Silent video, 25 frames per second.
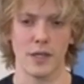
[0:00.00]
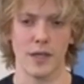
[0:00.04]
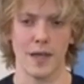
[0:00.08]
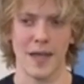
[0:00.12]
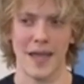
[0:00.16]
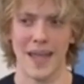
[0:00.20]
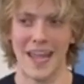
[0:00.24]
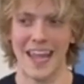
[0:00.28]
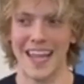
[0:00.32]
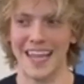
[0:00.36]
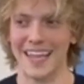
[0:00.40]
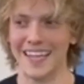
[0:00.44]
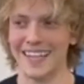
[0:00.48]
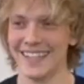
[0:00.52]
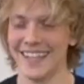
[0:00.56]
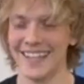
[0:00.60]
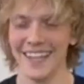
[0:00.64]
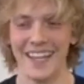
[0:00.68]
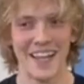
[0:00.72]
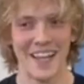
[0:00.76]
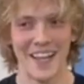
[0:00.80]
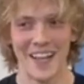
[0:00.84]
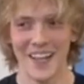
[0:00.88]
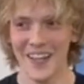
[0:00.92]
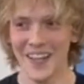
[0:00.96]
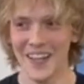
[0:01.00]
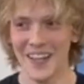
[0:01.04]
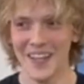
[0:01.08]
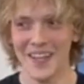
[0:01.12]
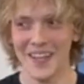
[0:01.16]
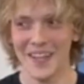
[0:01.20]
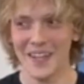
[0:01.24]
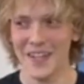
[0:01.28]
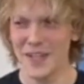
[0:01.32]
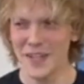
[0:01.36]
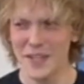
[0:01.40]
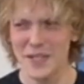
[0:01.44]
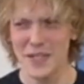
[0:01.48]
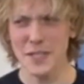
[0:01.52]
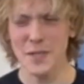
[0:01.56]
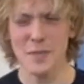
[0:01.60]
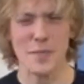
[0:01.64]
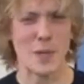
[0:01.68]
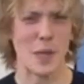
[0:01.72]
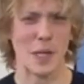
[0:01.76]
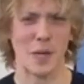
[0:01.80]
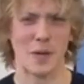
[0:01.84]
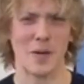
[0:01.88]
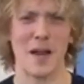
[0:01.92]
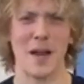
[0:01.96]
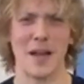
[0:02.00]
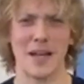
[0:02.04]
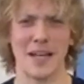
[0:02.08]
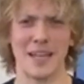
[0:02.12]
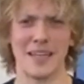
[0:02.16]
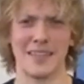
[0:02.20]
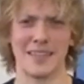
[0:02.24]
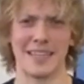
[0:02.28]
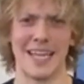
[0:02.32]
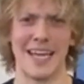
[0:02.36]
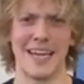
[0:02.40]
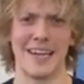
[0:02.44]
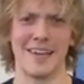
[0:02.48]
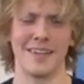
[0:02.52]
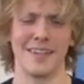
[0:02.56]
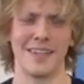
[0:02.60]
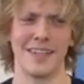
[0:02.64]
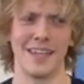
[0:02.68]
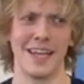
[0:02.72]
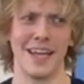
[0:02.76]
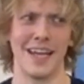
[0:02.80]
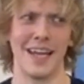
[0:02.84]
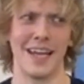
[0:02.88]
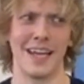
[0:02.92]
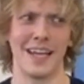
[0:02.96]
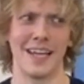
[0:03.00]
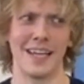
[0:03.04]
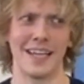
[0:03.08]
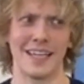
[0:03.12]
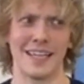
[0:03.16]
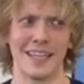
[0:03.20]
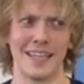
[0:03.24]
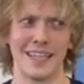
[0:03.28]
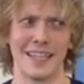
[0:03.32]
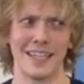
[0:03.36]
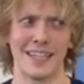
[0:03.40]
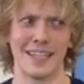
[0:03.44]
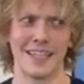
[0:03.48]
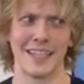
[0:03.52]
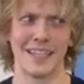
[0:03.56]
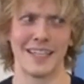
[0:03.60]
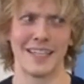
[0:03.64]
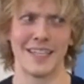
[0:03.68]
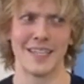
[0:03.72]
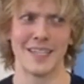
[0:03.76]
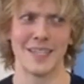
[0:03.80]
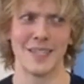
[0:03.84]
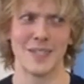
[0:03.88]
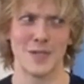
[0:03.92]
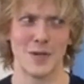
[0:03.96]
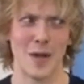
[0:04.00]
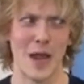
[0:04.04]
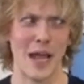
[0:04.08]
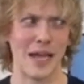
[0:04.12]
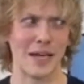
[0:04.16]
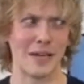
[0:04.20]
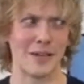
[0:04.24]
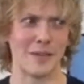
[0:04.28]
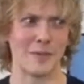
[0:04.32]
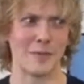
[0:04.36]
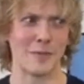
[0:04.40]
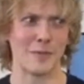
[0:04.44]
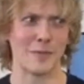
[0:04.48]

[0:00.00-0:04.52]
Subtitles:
And usually about Crying Out Loud, Strat and